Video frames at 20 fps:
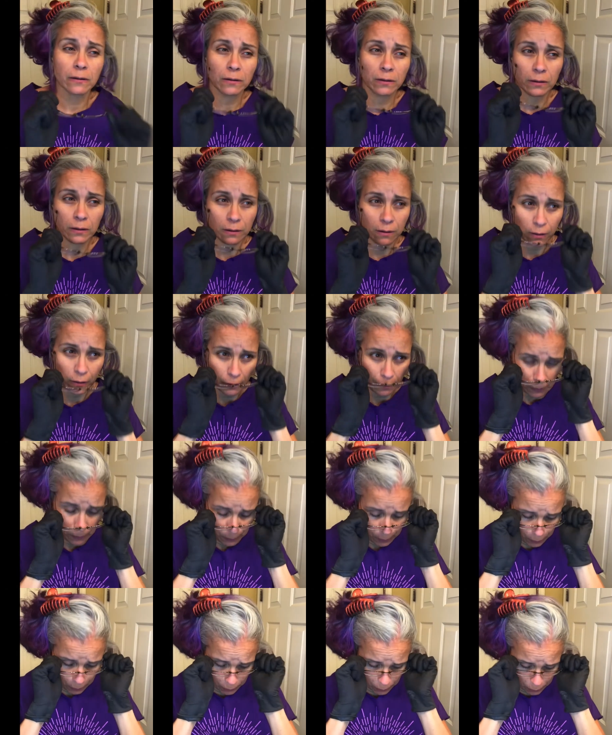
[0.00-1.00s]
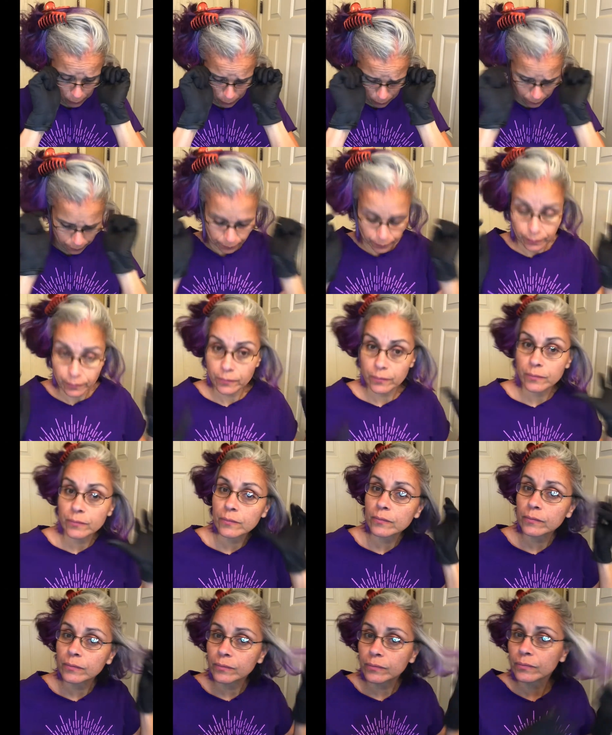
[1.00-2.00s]

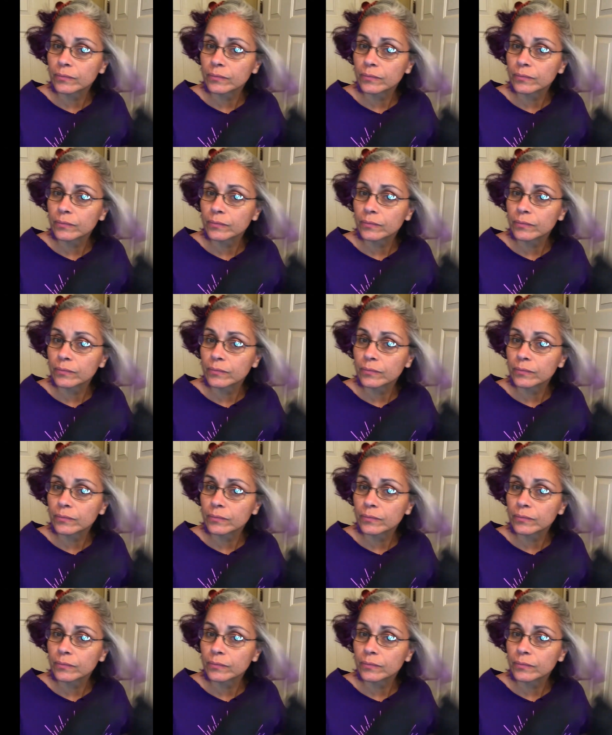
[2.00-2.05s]
(silence)